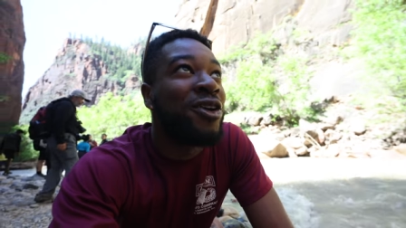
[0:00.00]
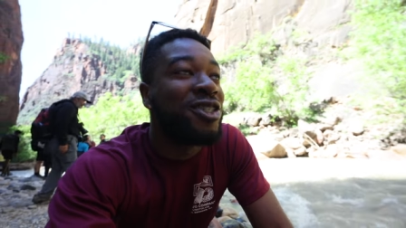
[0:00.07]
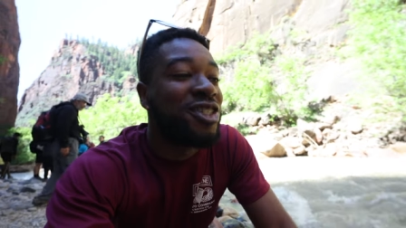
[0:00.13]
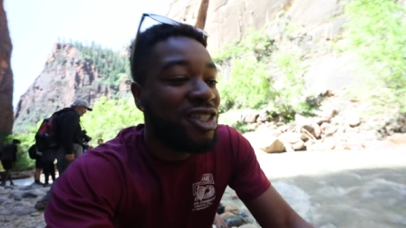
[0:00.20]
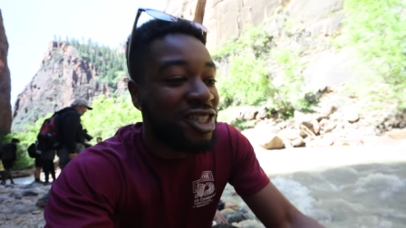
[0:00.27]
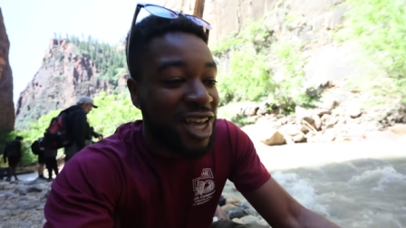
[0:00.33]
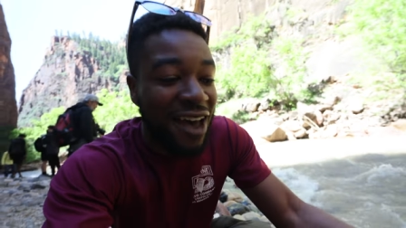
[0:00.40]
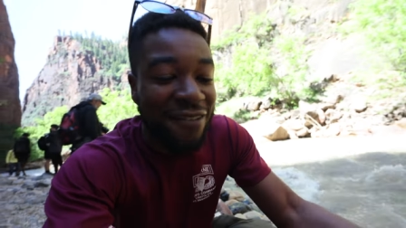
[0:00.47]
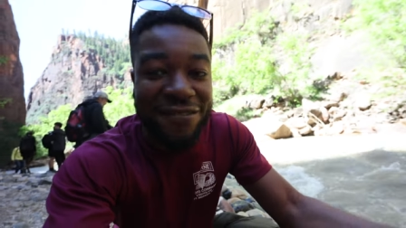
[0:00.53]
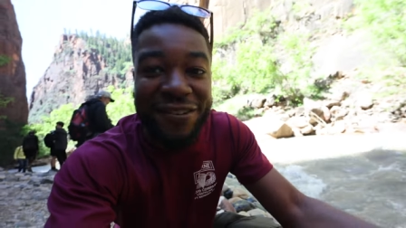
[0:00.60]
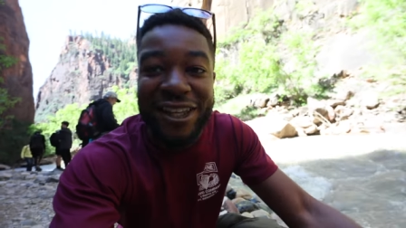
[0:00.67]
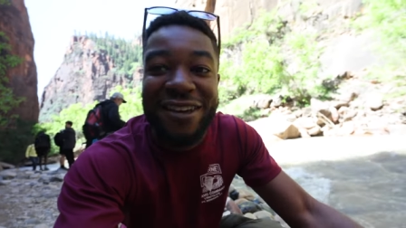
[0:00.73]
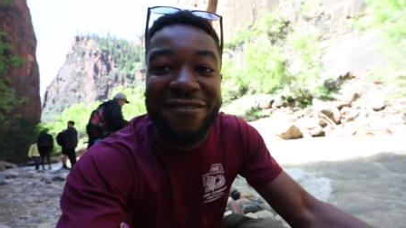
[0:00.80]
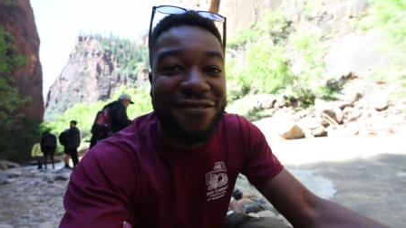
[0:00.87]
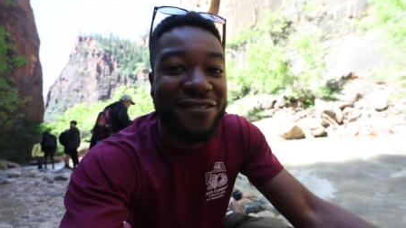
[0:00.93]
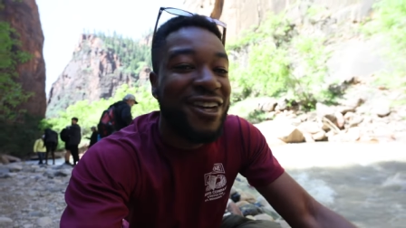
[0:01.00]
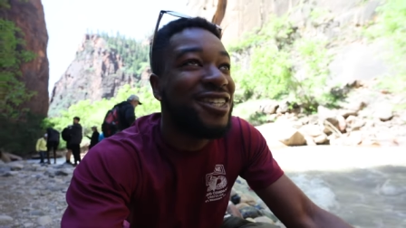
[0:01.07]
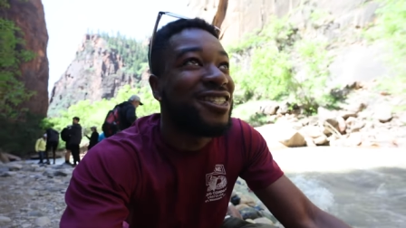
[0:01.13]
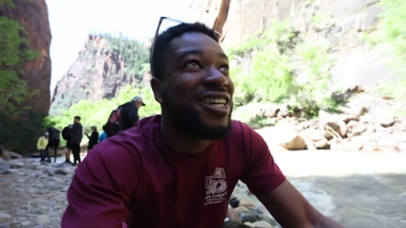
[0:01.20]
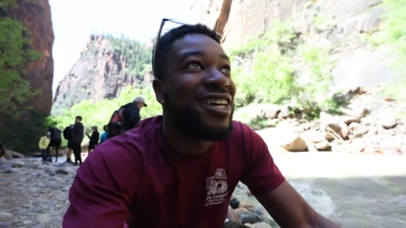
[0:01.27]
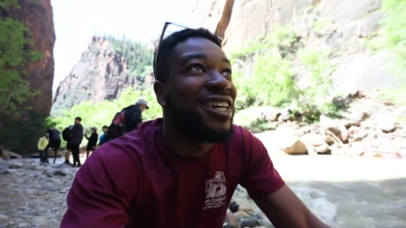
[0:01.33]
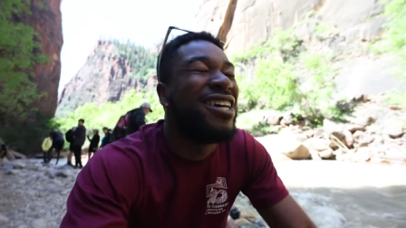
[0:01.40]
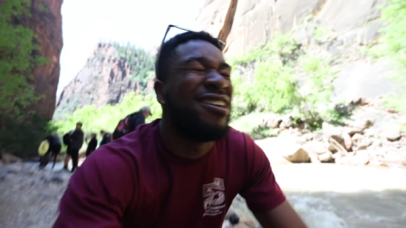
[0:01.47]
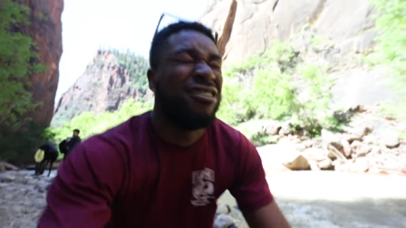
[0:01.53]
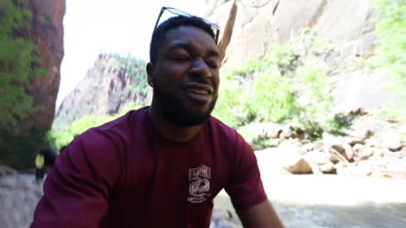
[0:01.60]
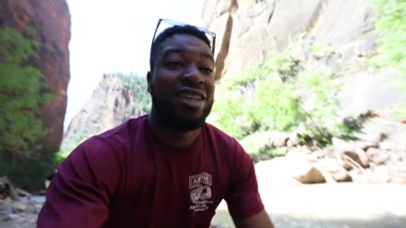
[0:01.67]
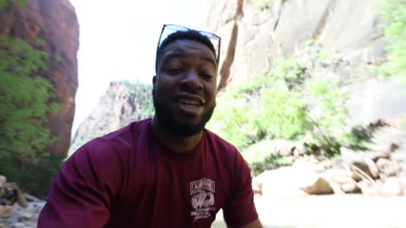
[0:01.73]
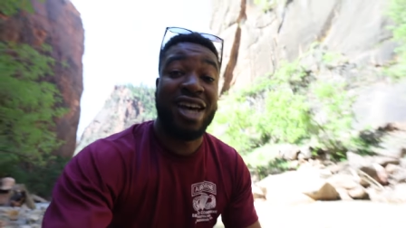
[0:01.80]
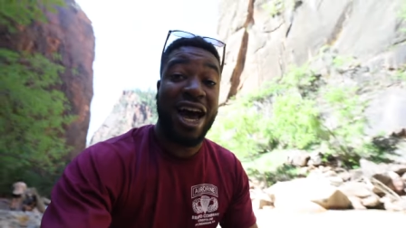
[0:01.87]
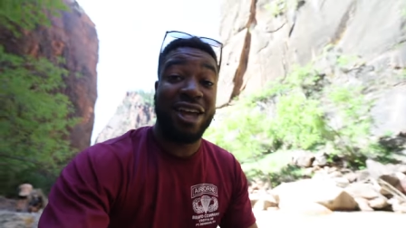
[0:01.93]
is definitely freezing.
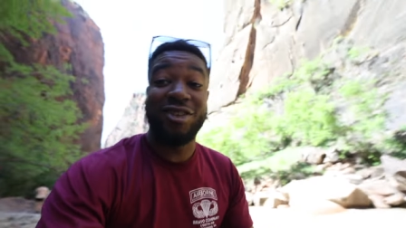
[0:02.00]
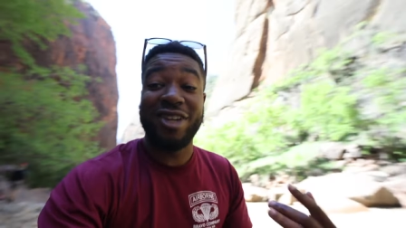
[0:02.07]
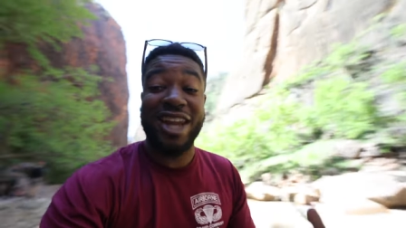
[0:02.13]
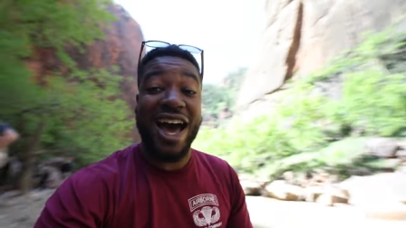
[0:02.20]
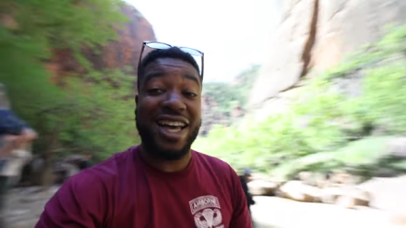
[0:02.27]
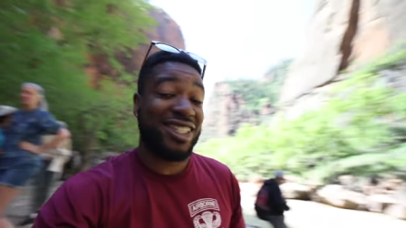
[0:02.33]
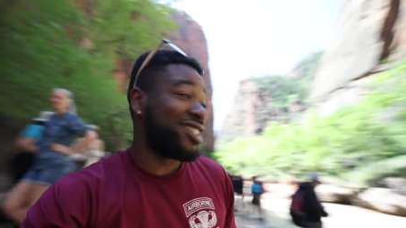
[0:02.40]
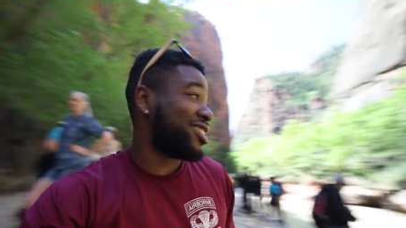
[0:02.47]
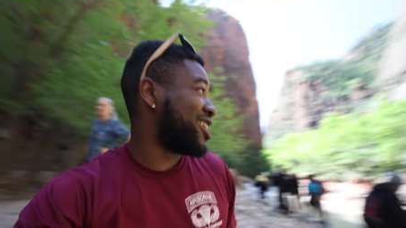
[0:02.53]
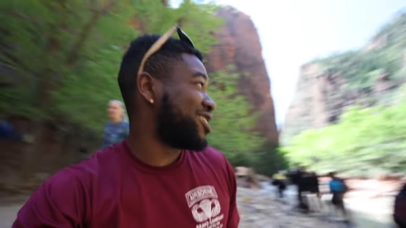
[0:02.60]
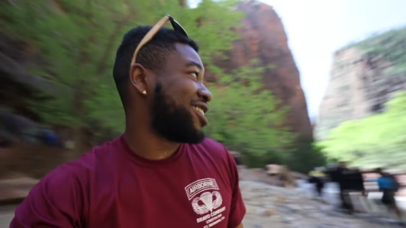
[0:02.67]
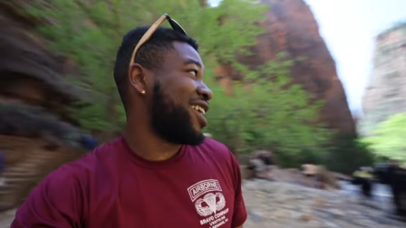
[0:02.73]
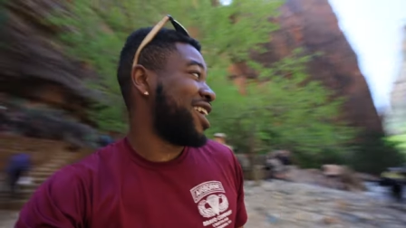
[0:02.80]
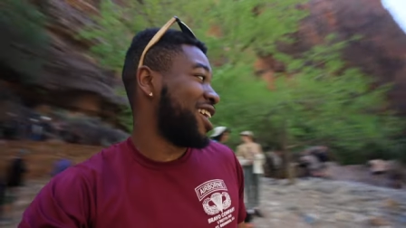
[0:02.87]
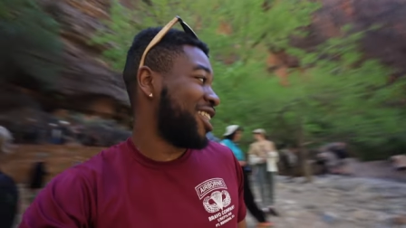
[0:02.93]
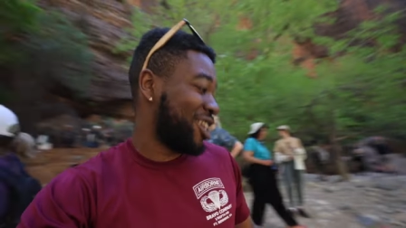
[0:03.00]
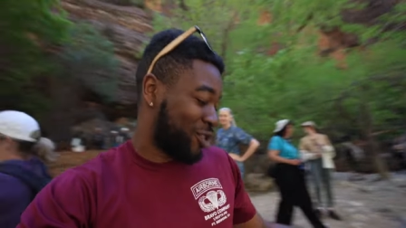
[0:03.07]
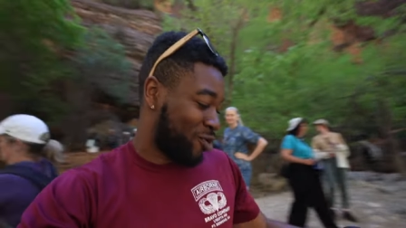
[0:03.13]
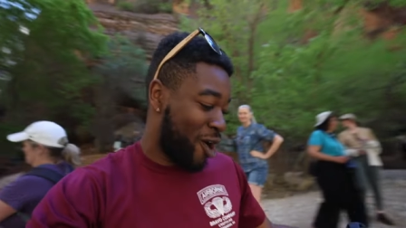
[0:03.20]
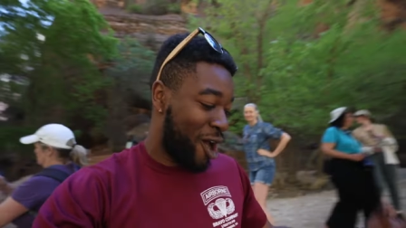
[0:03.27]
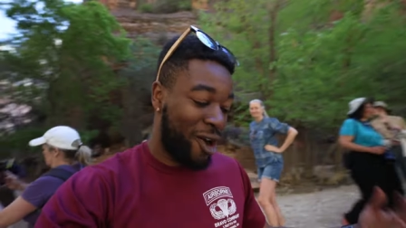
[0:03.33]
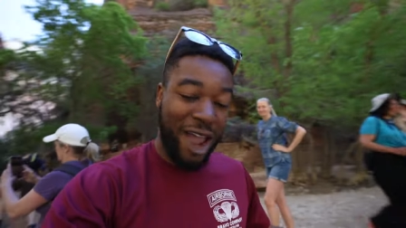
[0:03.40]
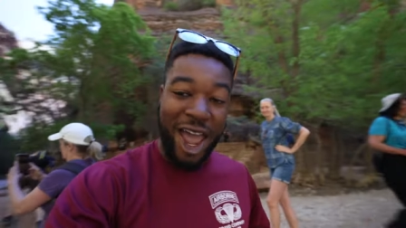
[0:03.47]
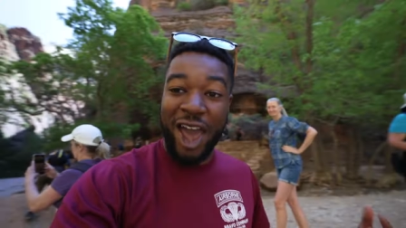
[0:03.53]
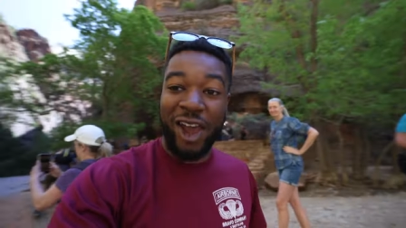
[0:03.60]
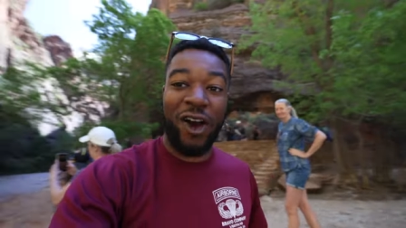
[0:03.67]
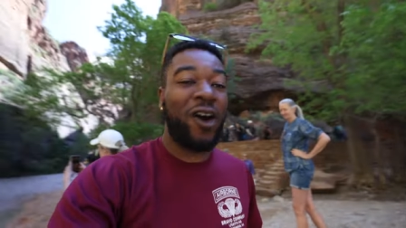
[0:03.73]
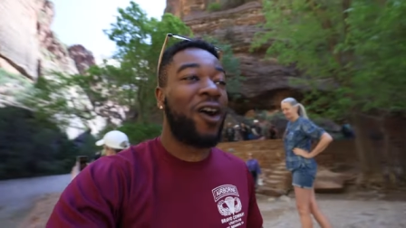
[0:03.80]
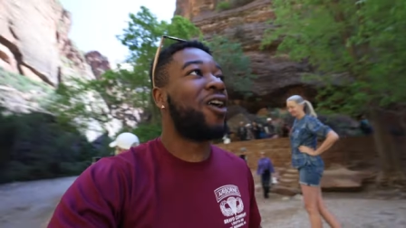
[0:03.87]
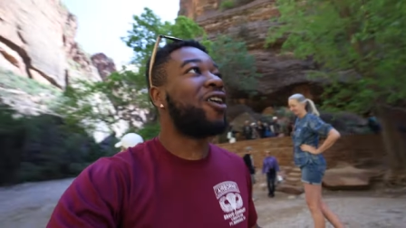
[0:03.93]
I do not suggest getting in this water at
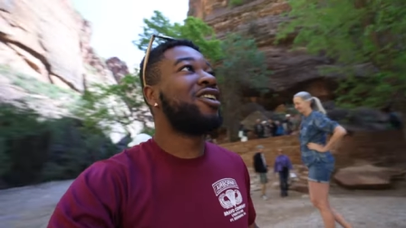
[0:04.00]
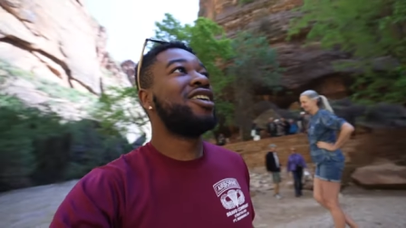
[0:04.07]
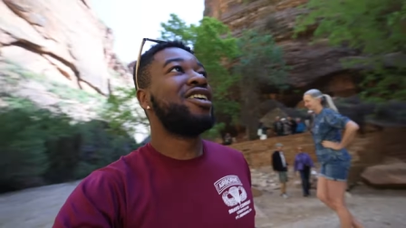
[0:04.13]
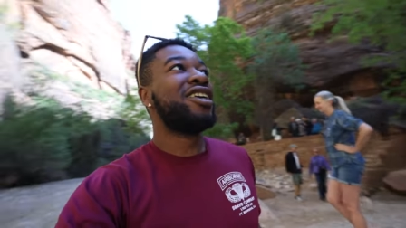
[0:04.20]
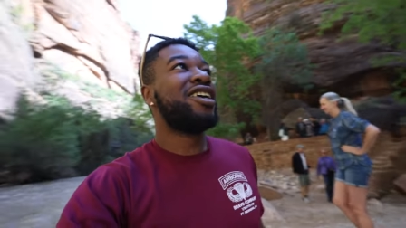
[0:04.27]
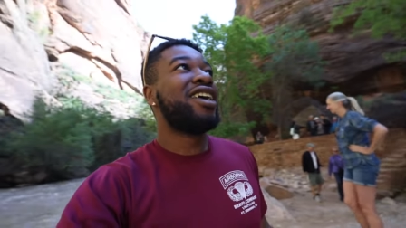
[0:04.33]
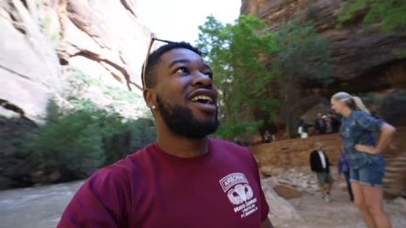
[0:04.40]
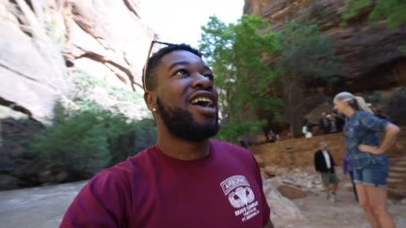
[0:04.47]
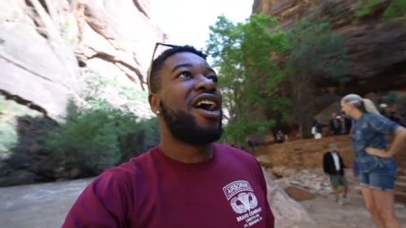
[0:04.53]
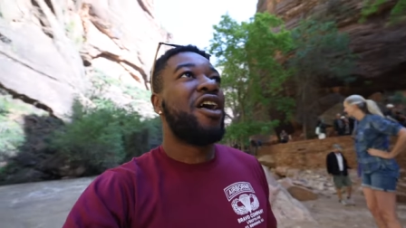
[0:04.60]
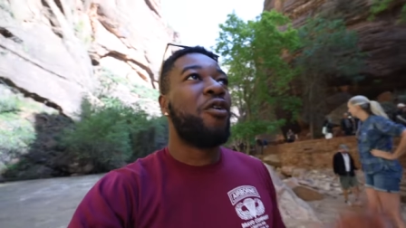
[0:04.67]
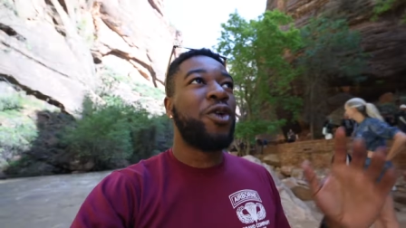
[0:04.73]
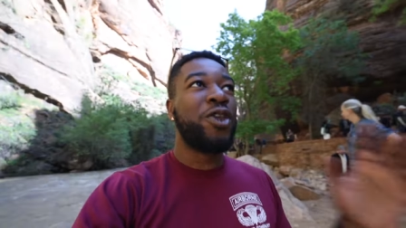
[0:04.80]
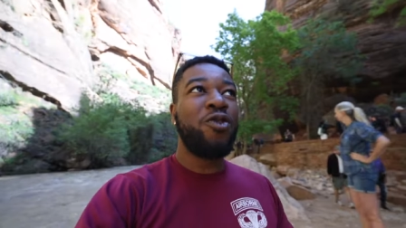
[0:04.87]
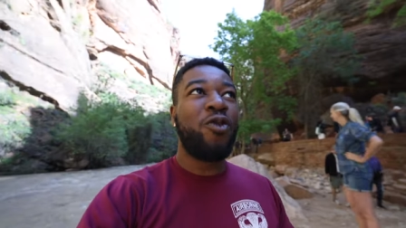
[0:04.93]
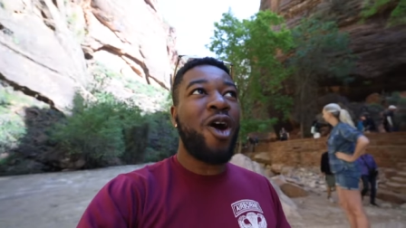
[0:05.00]
all. When you